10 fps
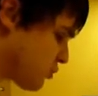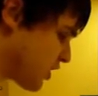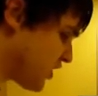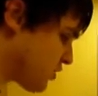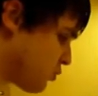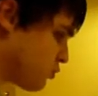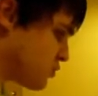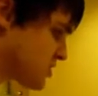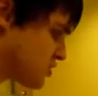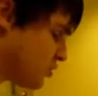or what he
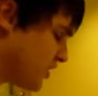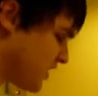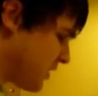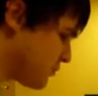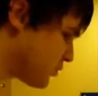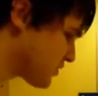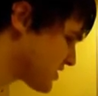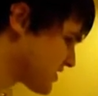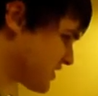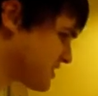calls toy keyboards
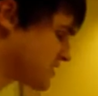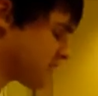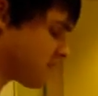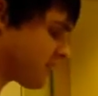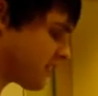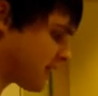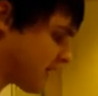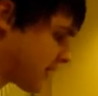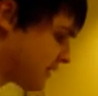and stuff like that.